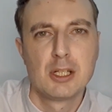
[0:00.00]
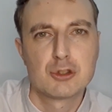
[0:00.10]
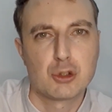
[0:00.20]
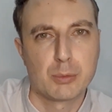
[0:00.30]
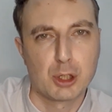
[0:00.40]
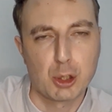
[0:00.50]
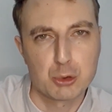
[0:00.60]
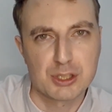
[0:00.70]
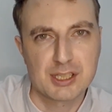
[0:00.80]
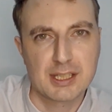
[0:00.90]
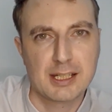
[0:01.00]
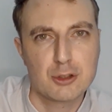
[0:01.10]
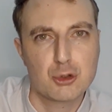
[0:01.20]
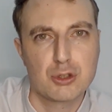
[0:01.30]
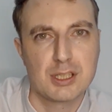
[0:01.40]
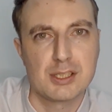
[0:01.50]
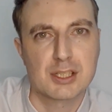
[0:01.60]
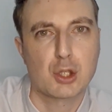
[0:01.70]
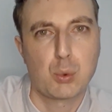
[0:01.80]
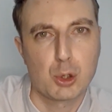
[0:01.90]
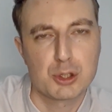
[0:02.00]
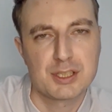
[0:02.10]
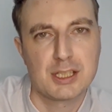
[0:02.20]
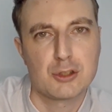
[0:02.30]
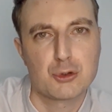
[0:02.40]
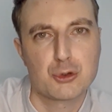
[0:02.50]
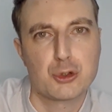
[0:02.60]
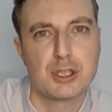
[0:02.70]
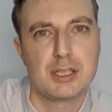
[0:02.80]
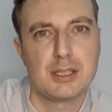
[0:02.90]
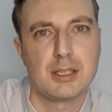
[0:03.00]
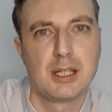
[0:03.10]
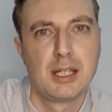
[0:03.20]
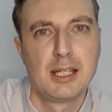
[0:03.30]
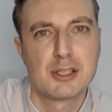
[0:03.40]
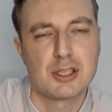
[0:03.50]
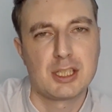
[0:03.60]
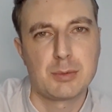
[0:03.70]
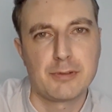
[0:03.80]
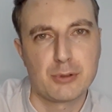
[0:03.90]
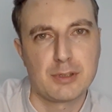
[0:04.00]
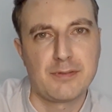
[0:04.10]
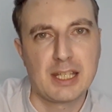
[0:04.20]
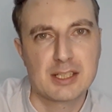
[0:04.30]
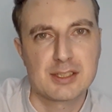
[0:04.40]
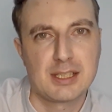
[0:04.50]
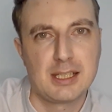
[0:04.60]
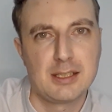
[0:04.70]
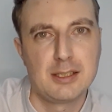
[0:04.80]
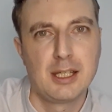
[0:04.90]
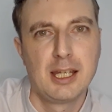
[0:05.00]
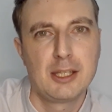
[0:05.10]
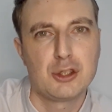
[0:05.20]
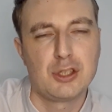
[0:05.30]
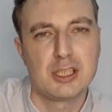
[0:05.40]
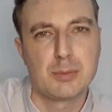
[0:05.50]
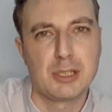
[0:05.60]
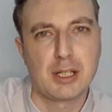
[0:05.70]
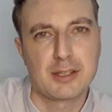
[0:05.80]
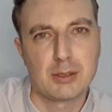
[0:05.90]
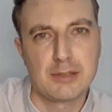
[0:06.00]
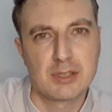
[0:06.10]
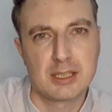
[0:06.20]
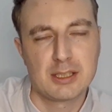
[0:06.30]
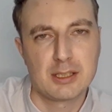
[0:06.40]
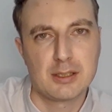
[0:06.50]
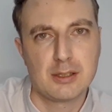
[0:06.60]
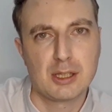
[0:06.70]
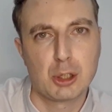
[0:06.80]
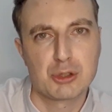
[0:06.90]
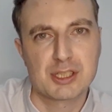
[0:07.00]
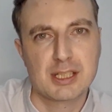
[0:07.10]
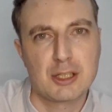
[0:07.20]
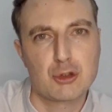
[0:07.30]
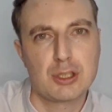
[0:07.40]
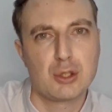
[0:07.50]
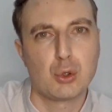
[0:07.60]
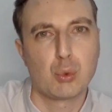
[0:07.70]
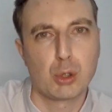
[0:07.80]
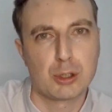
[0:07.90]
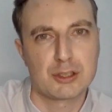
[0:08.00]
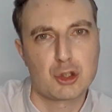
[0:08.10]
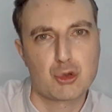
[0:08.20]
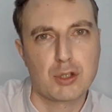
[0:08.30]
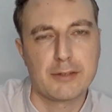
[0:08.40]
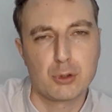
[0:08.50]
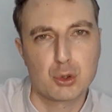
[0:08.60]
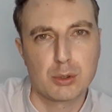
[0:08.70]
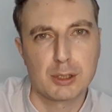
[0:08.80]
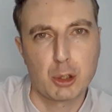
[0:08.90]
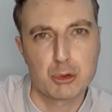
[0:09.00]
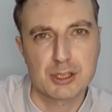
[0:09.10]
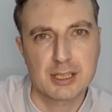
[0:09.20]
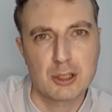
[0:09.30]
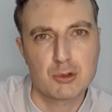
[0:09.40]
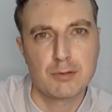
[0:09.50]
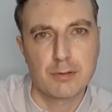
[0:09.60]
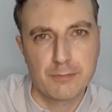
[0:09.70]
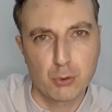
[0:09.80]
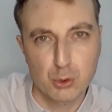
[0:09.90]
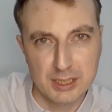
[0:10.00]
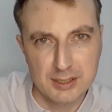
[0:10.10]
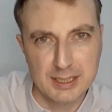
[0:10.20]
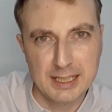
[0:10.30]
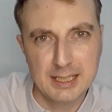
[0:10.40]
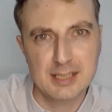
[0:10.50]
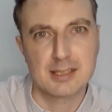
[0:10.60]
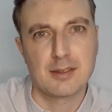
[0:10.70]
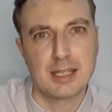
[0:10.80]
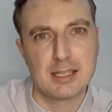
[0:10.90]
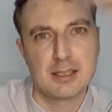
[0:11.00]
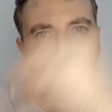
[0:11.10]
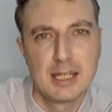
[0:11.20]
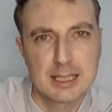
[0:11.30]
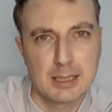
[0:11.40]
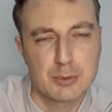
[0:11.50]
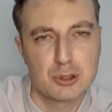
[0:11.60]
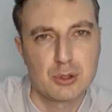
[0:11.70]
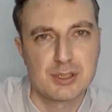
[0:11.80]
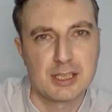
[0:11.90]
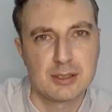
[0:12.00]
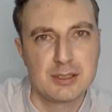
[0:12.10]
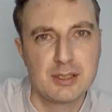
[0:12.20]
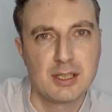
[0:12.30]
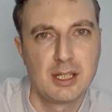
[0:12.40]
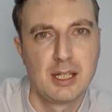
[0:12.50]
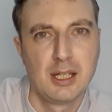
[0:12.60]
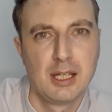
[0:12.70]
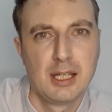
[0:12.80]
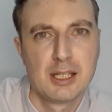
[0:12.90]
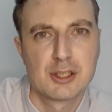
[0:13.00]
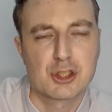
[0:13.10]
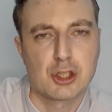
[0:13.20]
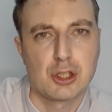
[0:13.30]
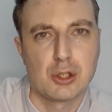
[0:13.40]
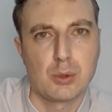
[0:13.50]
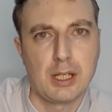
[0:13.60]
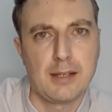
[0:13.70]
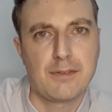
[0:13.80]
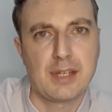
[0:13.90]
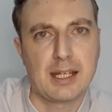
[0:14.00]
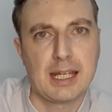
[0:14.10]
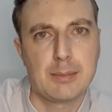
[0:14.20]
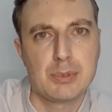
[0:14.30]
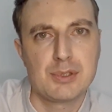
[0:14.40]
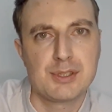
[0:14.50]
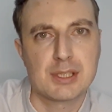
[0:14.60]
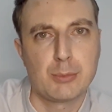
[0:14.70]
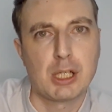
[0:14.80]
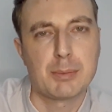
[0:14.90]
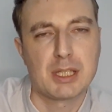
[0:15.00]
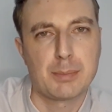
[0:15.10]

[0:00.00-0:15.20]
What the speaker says: from low-risk countries quarantine-free. So you need to be fully vaccinated. You need to be either living in a low-risk country or willing to travel to a low-risk country for 14 days and then come to New Zealand. So if that happens, it might be a